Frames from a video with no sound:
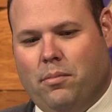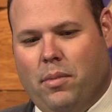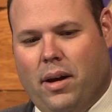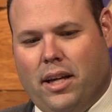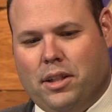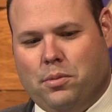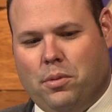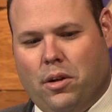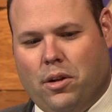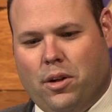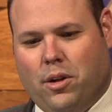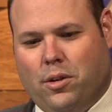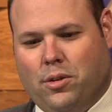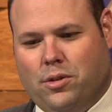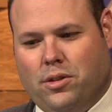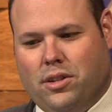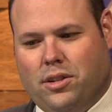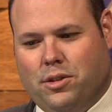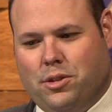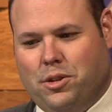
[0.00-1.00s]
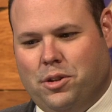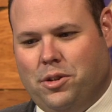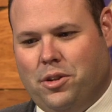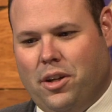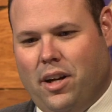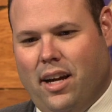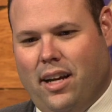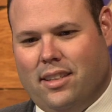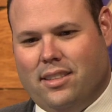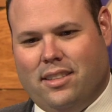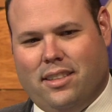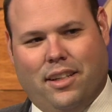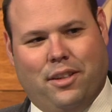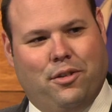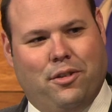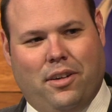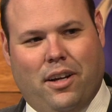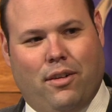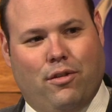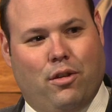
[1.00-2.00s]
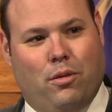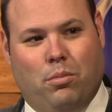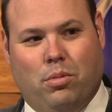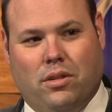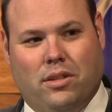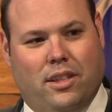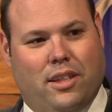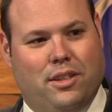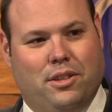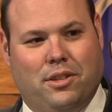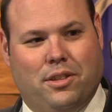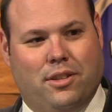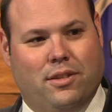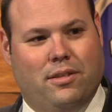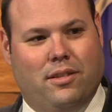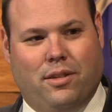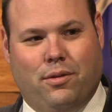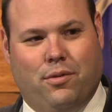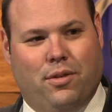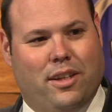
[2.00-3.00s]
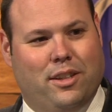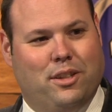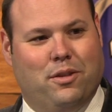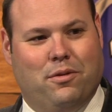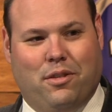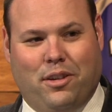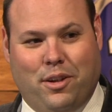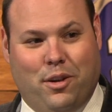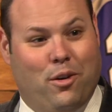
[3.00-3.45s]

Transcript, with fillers: basketball coach in junior high said, "You're never in possession mm-hmm. defensively. Mm-hmm.